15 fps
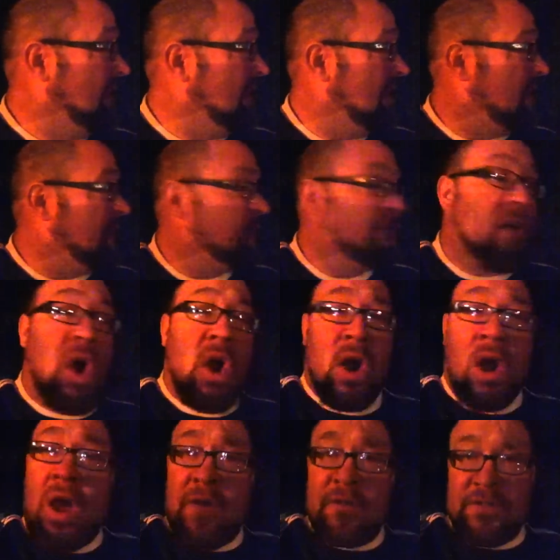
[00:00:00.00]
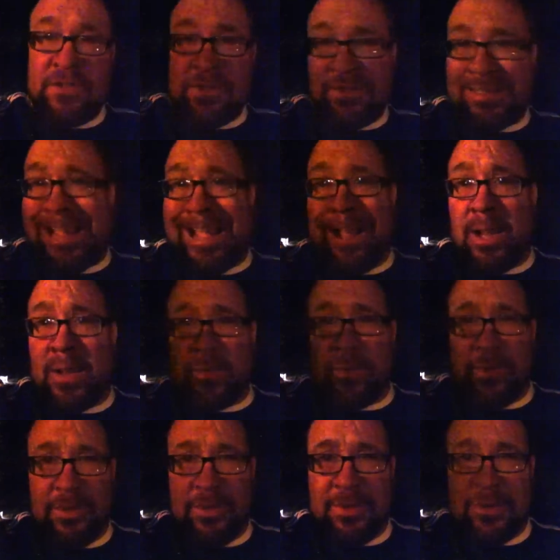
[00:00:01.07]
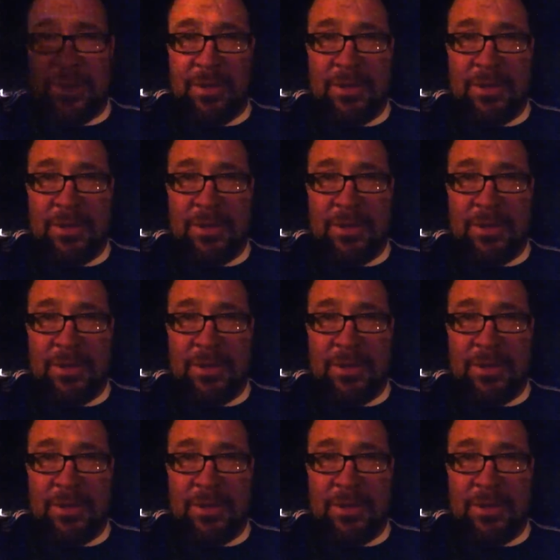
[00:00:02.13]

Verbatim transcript: in a far off town. Ow.